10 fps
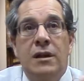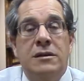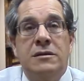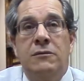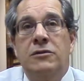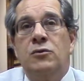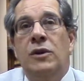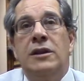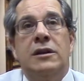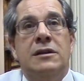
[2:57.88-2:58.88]
Someone who's
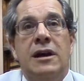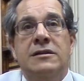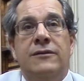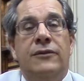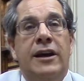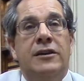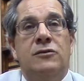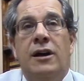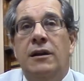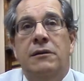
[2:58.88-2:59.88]
willing to testify at
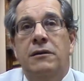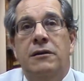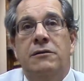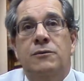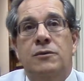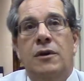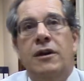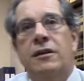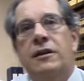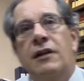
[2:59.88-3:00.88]
trial. You're
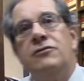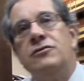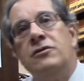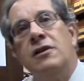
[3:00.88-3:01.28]
talking thousands of